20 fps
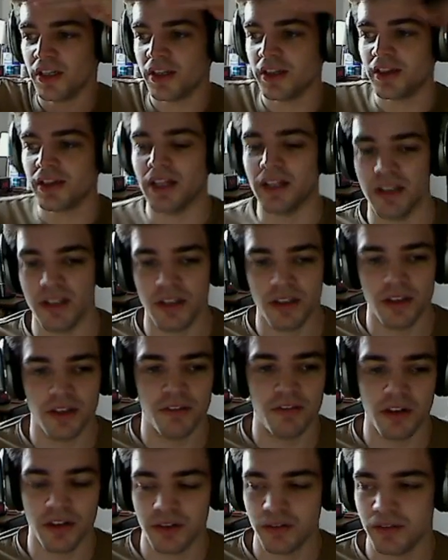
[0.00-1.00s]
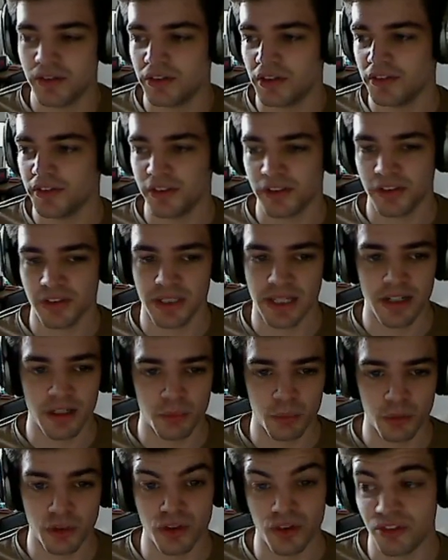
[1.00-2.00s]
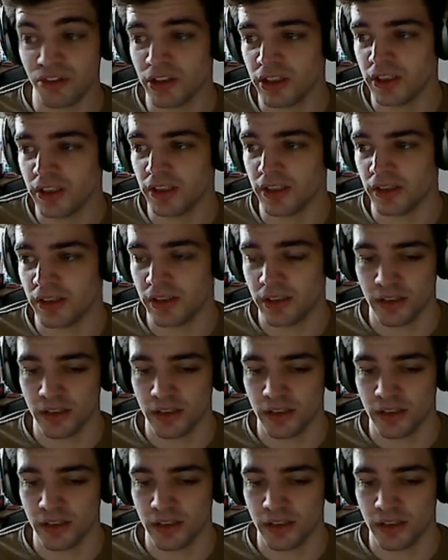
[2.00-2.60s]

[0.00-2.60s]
then the fight is just going to end up with you dying.